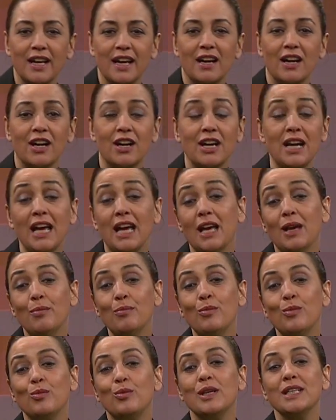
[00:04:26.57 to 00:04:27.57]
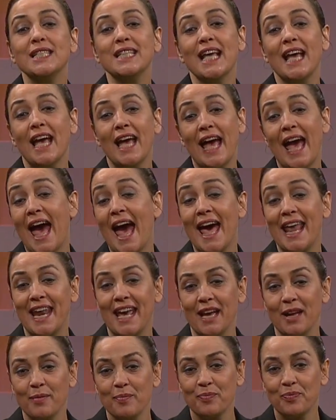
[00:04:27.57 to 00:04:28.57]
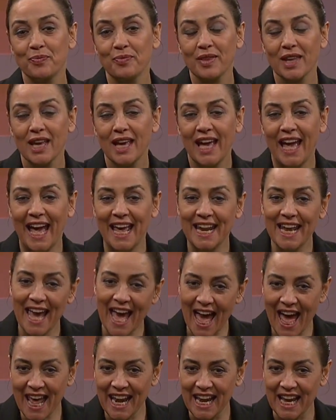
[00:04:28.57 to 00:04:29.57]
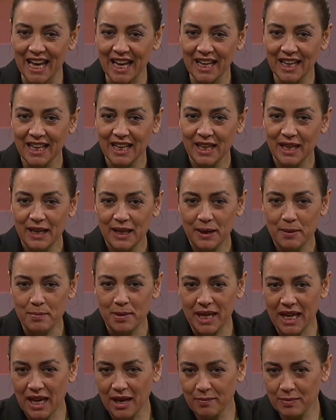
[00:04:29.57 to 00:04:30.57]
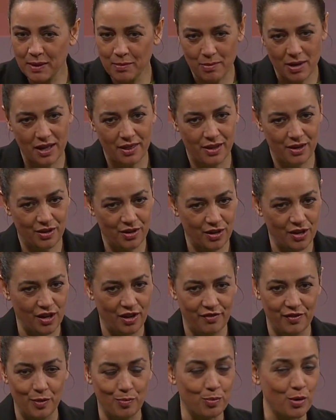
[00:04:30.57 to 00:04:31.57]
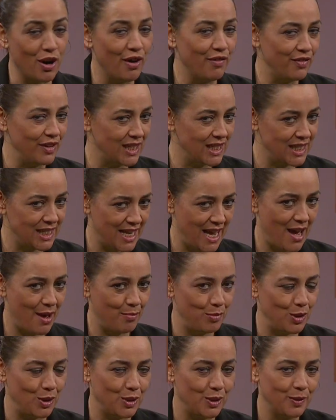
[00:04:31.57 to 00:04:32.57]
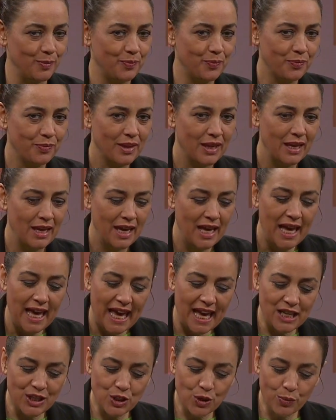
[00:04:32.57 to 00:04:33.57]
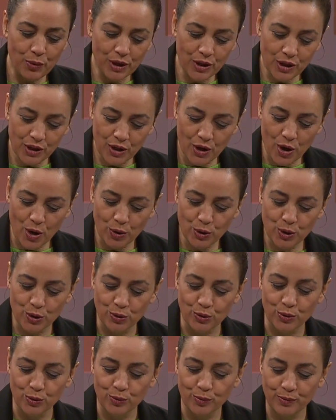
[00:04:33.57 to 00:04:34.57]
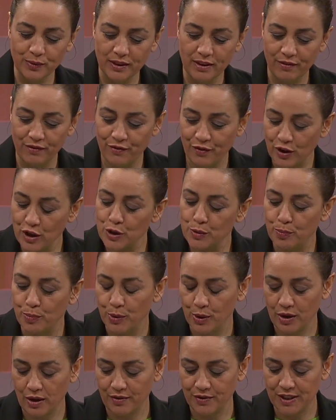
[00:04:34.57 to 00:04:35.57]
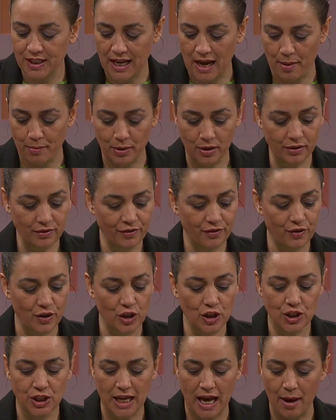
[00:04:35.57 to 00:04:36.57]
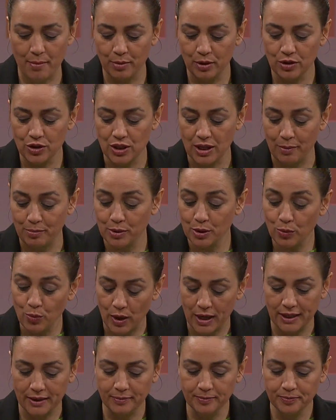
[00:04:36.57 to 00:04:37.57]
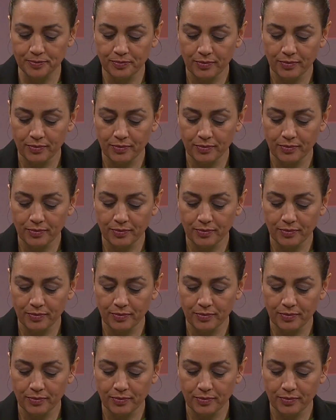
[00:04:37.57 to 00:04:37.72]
Her name was Hannah. And Hannah became the mother of the prophet Samuel. And so we're going to go to the first book of Samuel, 1 Samuel chapter 1.